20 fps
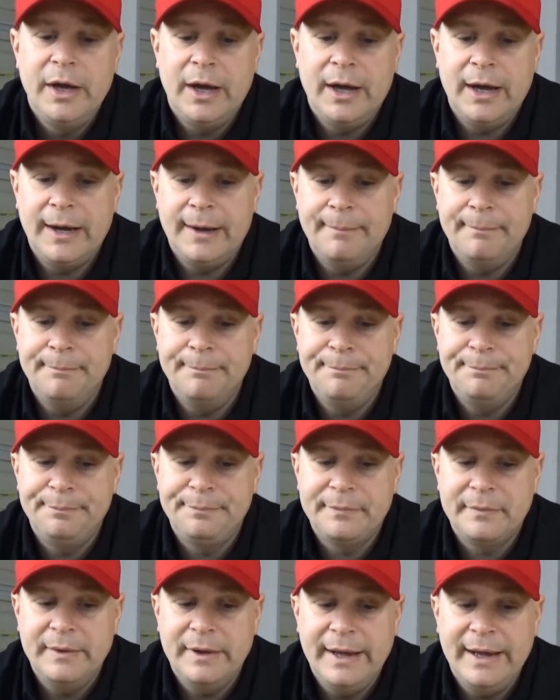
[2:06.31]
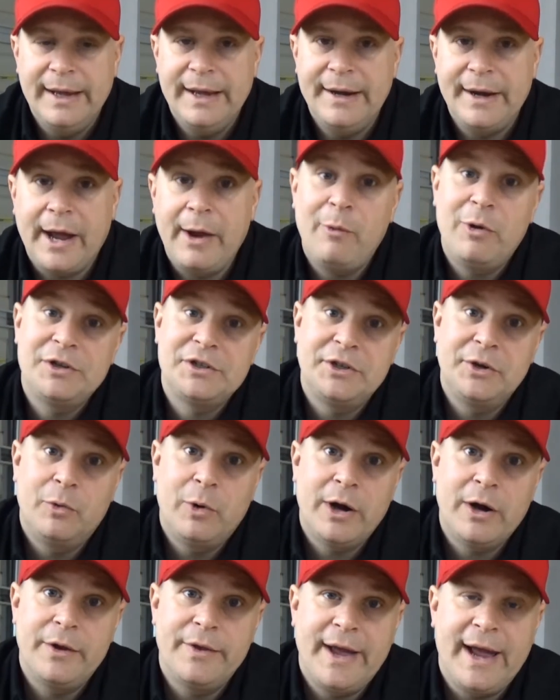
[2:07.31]
And I wasn't
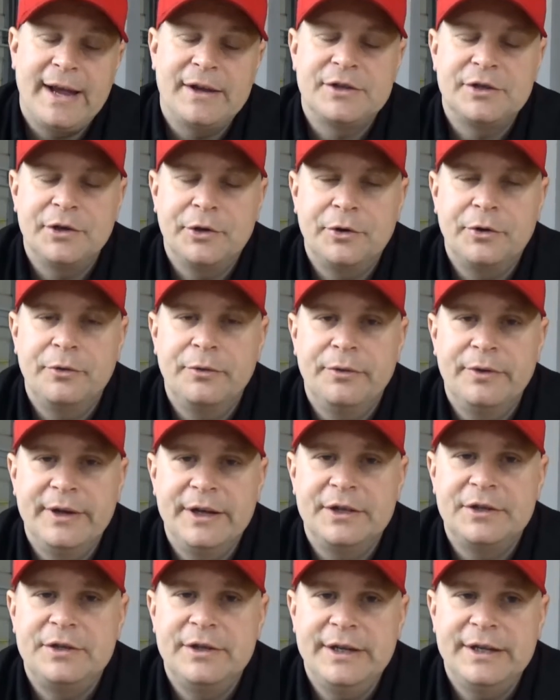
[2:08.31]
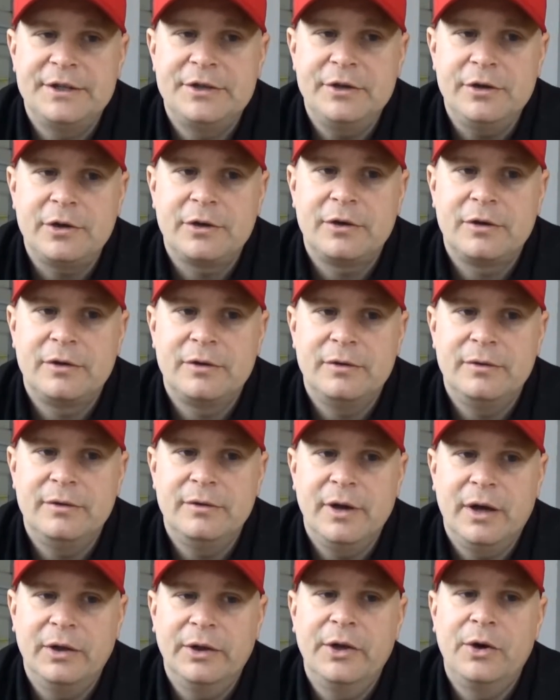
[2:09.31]
aware of that, so it took
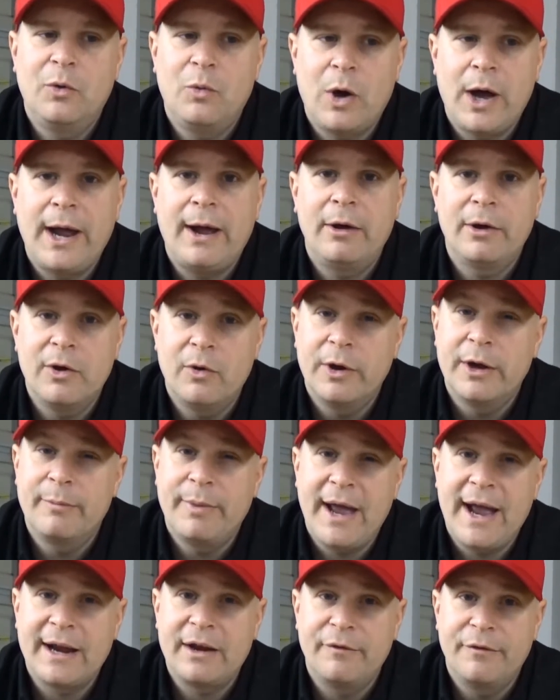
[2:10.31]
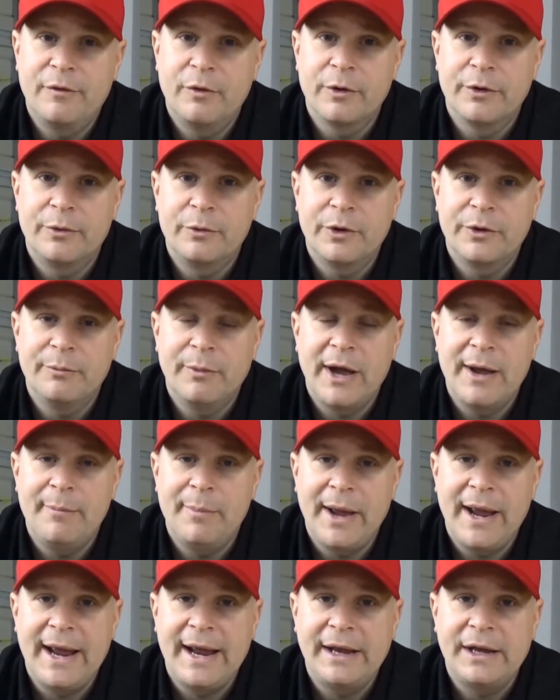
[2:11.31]
a little while going back and forth with my
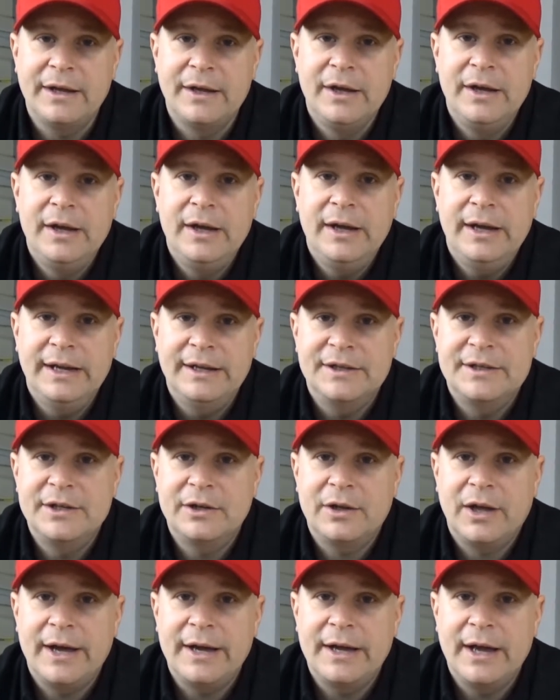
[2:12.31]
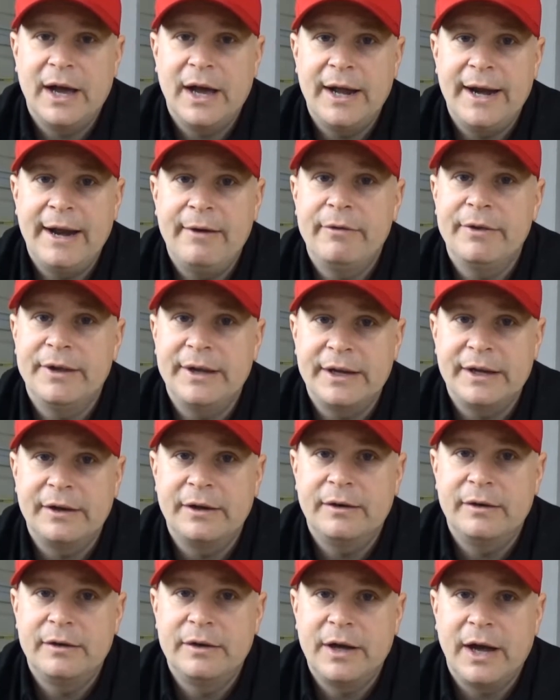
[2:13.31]
bank until I got
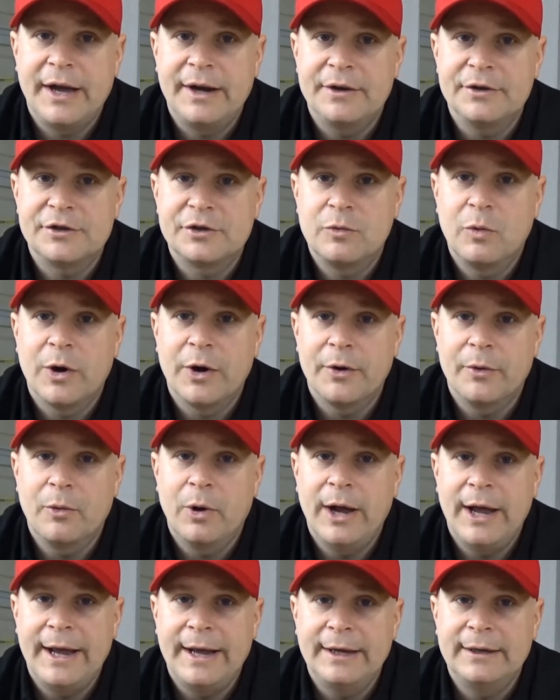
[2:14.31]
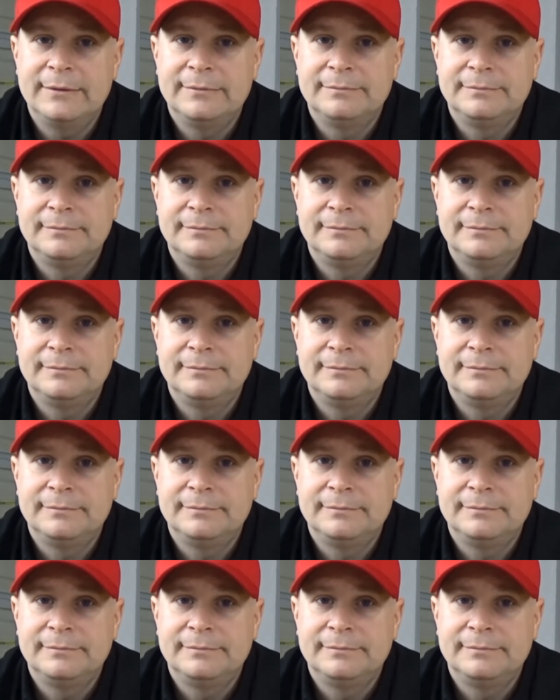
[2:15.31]
everything kind of squared away.